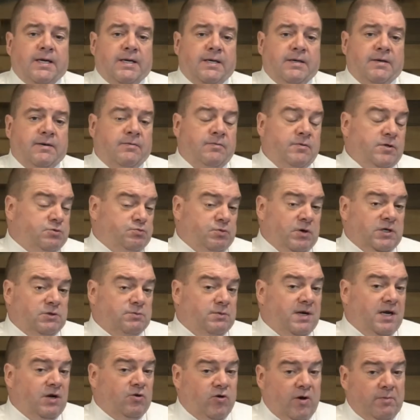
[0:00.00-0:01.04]
Which brings
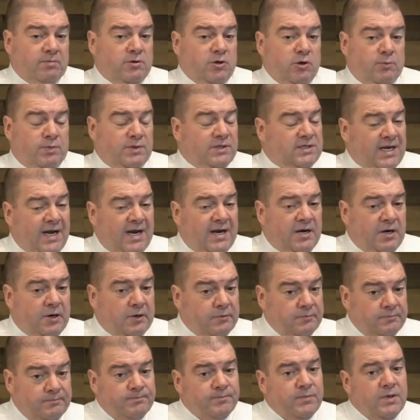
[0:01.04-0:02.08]
me to Crypto
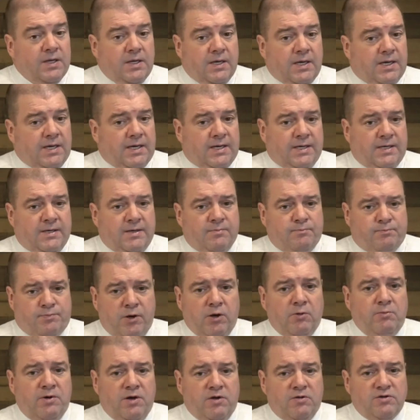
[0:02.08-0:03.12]
Potato.
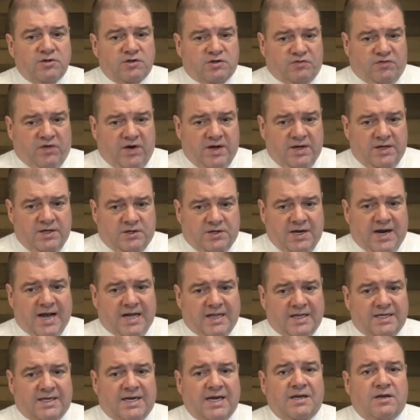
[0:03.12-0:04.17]
Bill Miller's fund to
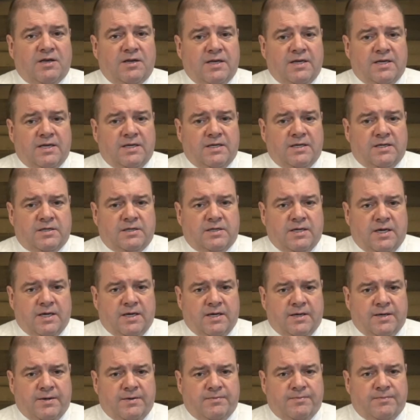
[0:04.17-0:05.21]
allocate
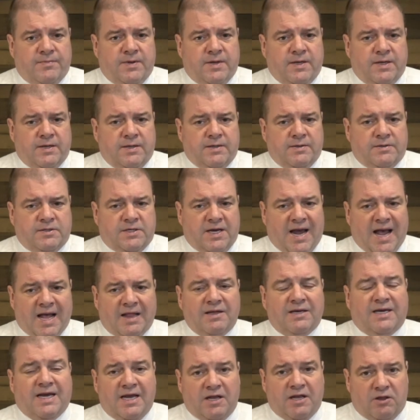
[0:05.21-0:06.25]

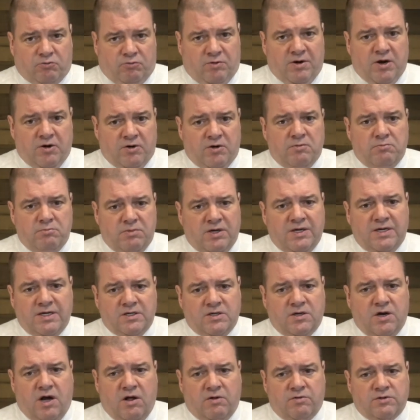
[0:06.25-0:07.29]
$300 million
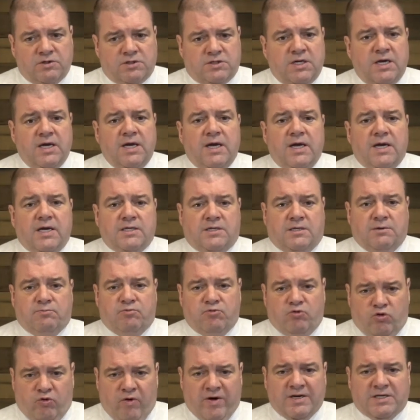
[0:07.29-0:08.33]
to
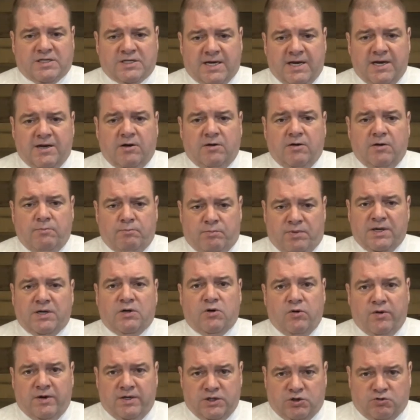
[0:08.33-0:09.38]
Grayscale
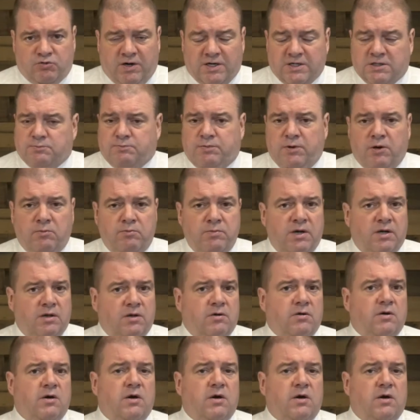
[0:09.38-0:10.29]
Bitcoin Trust. Bill Miller,